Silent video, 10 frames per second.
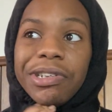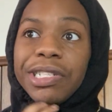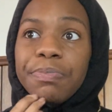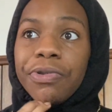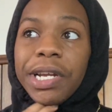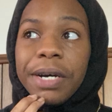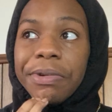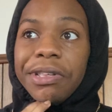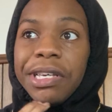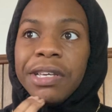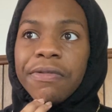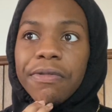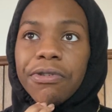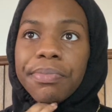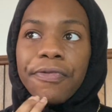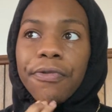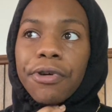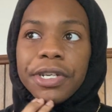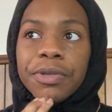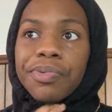this point, I believe, or
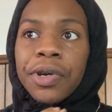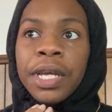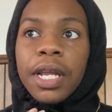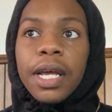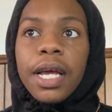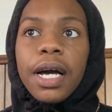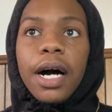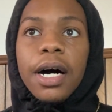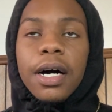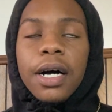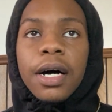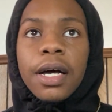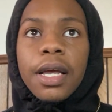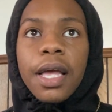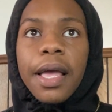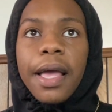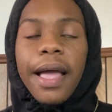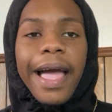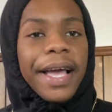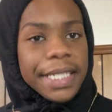before this point,
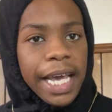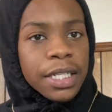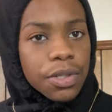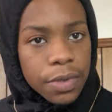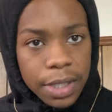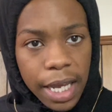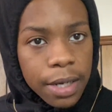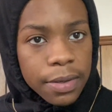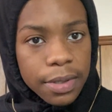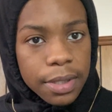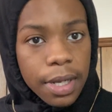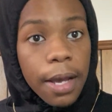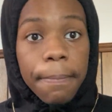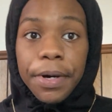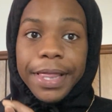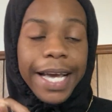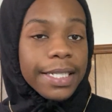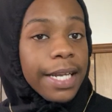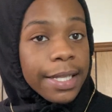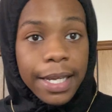as actual sales. But
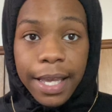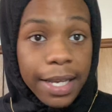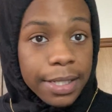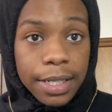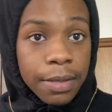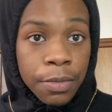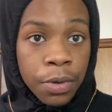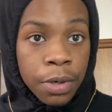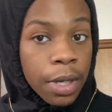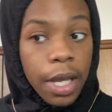that's not the case anymore.